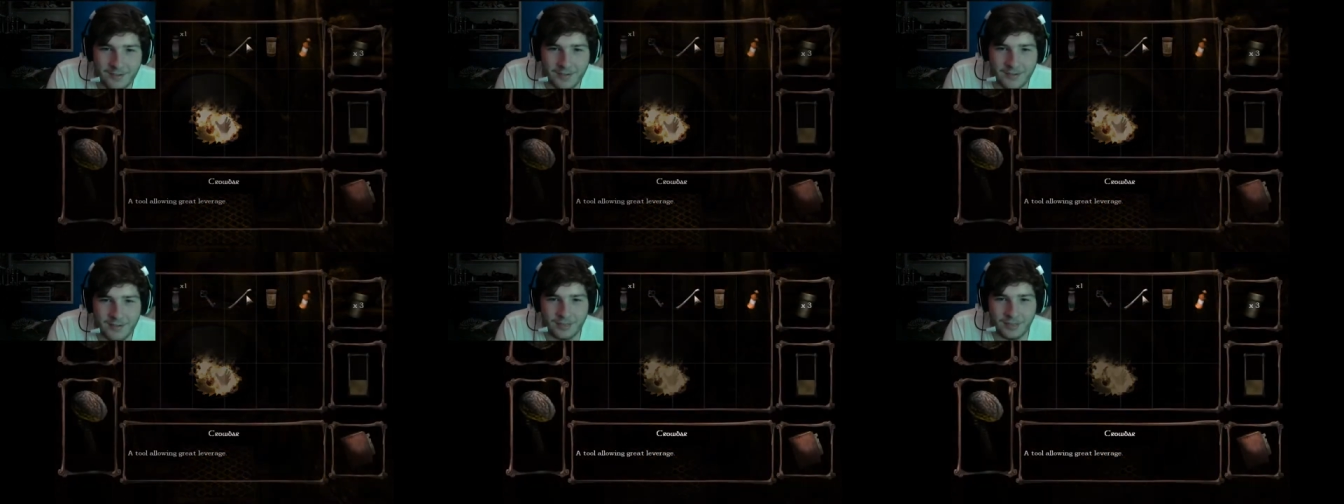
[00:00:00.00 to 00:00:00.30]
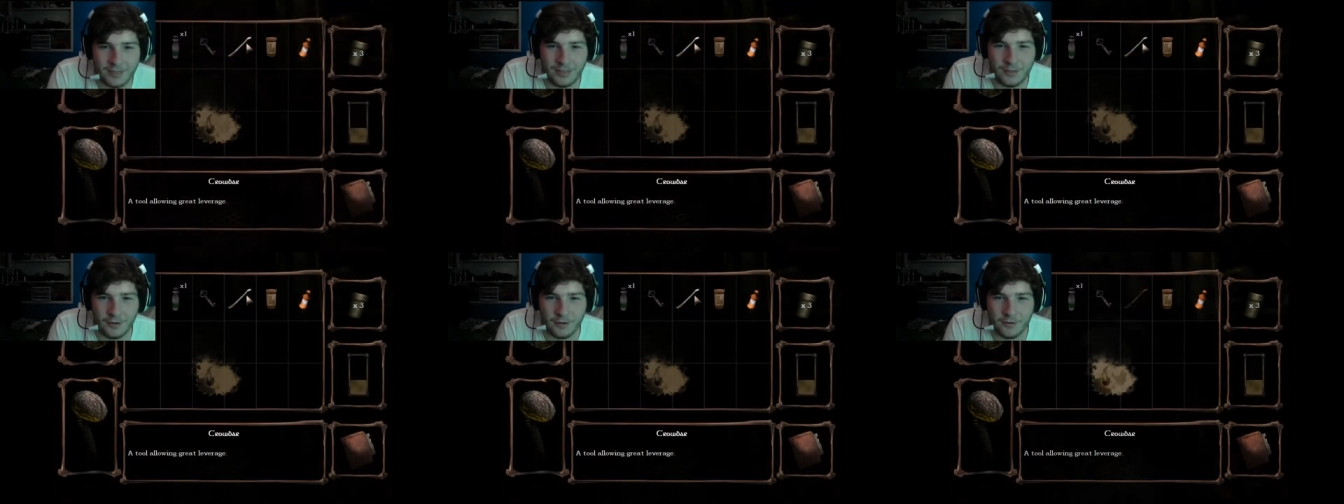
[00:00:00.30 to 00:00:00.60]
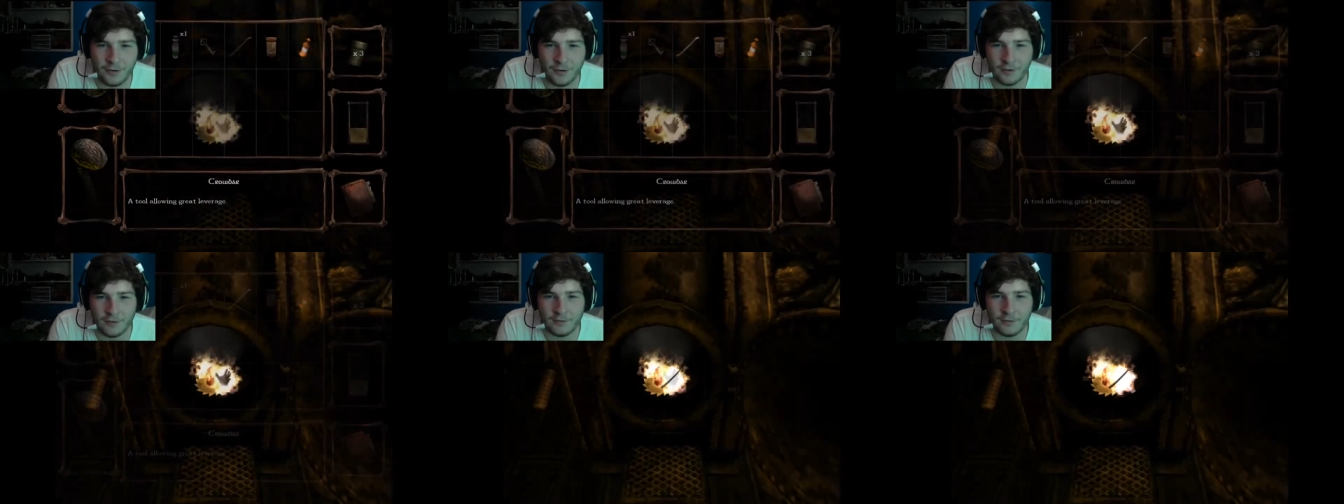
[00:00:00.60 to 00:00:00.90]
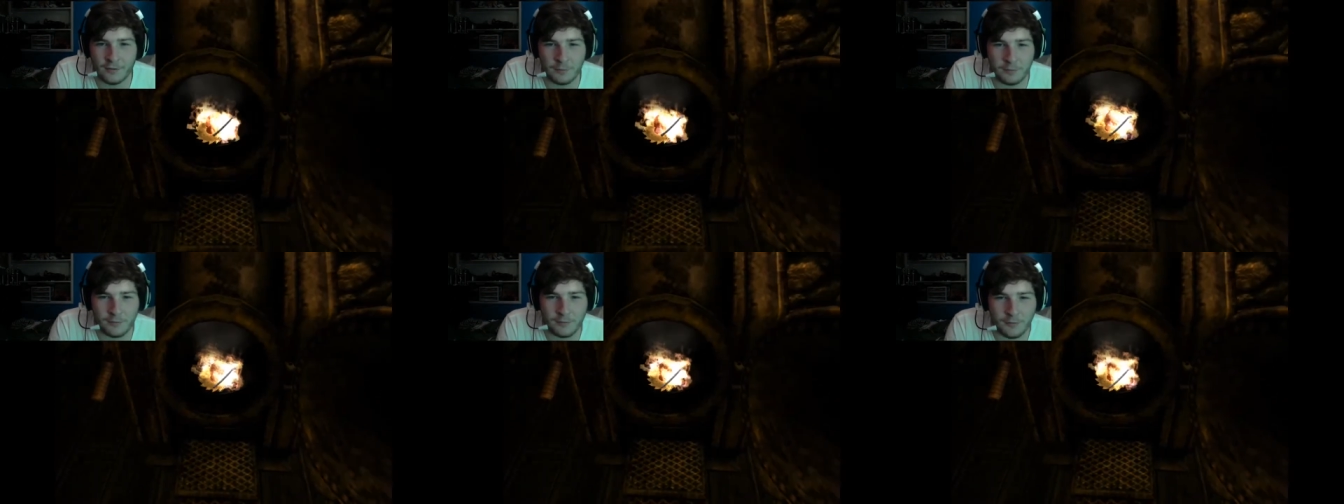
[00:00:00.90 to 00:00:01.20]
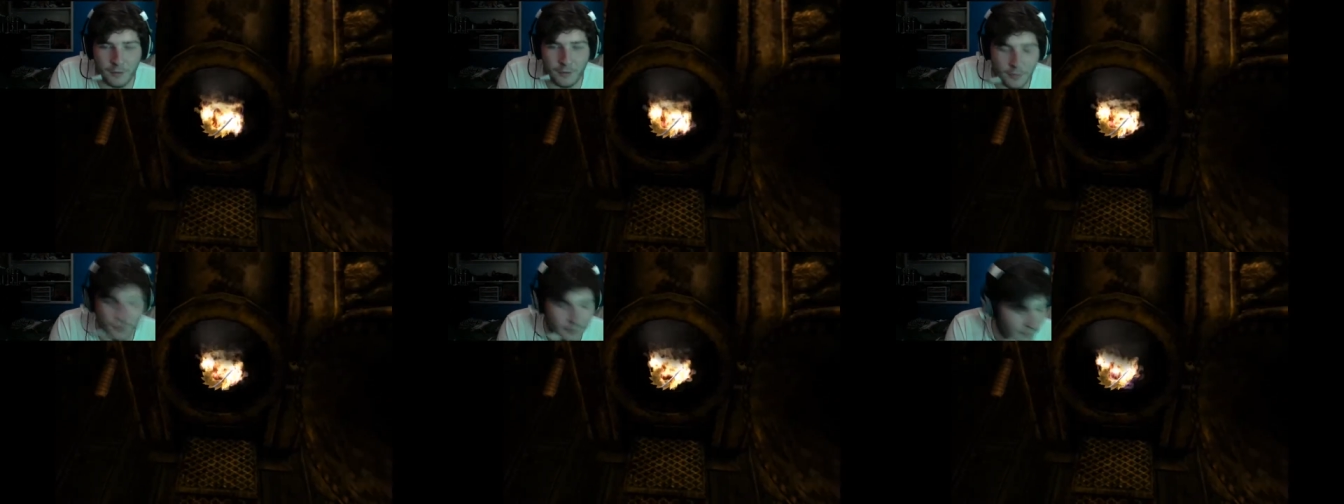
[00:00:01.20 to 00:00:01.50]
the hell? their, their
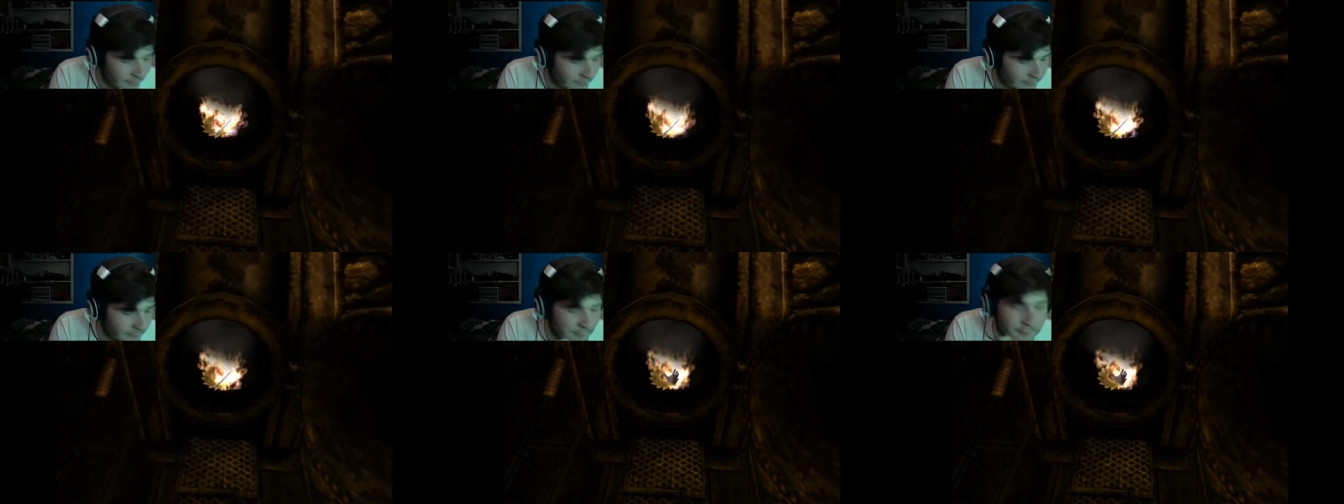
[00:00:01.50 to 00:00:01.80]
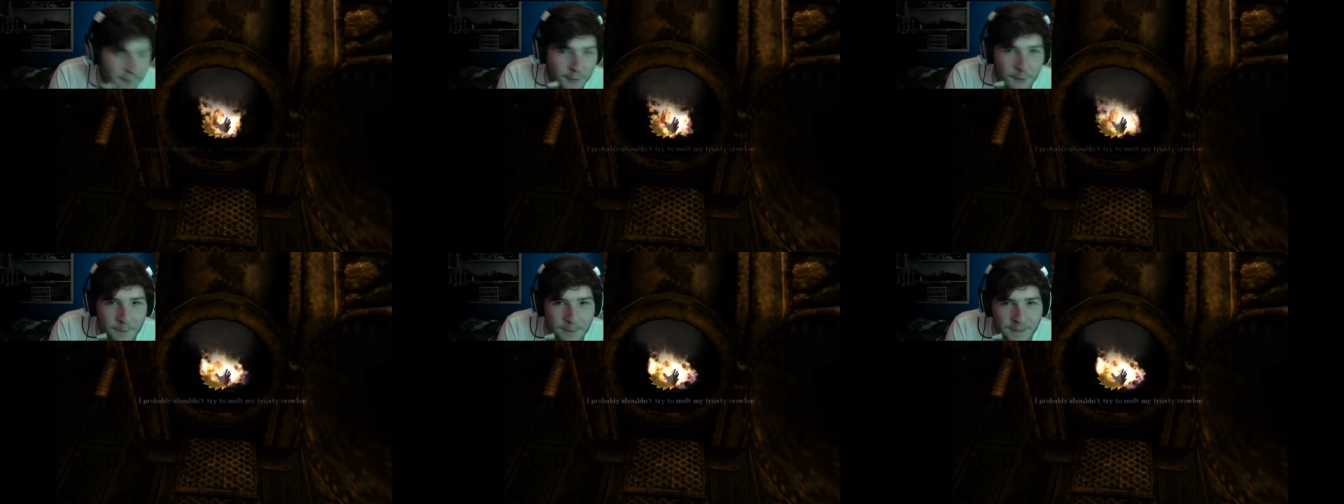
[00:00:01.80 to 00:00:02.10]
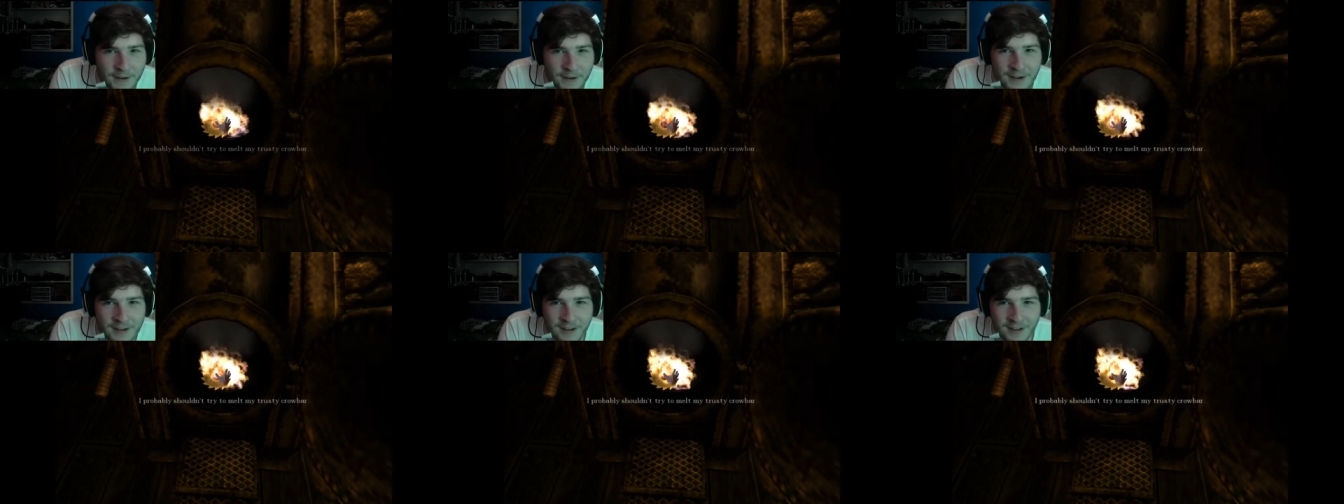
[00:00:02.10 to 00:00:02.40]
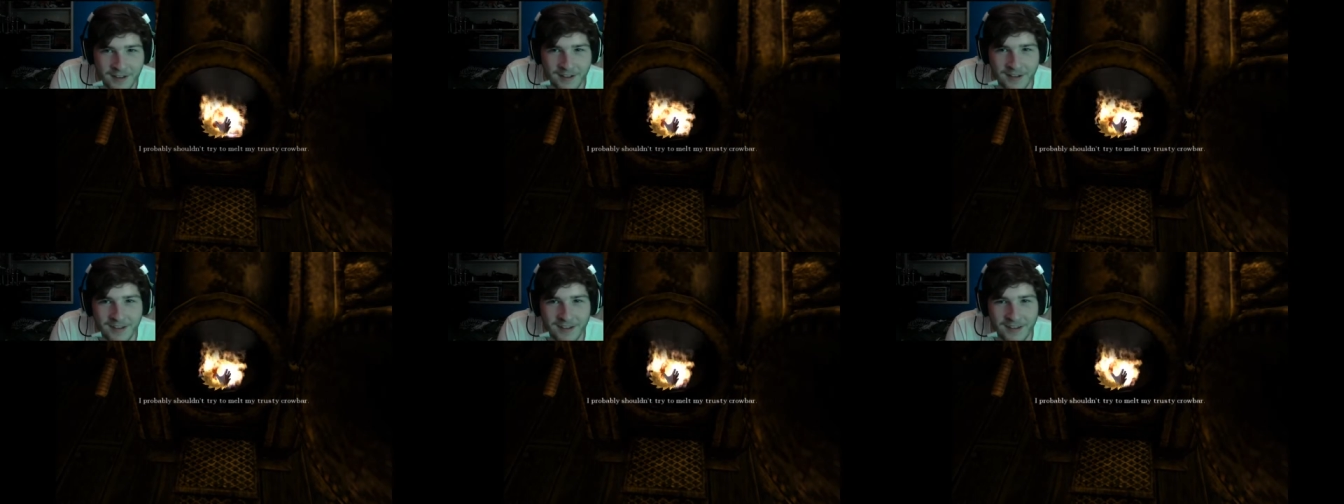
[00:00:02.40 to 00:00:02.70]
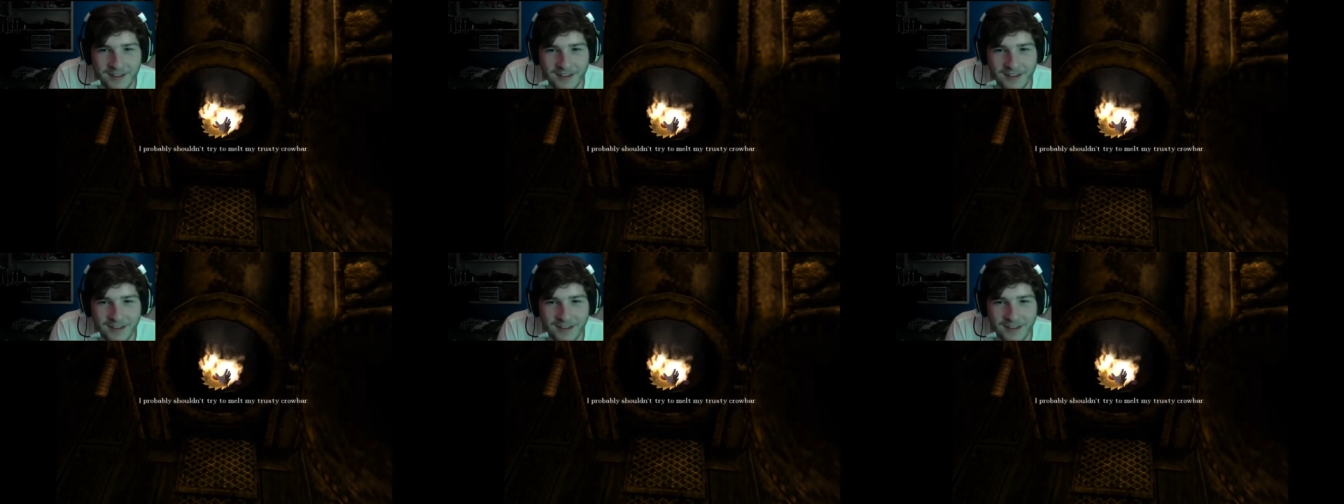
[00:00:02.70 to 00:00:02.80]
custom story is stupid.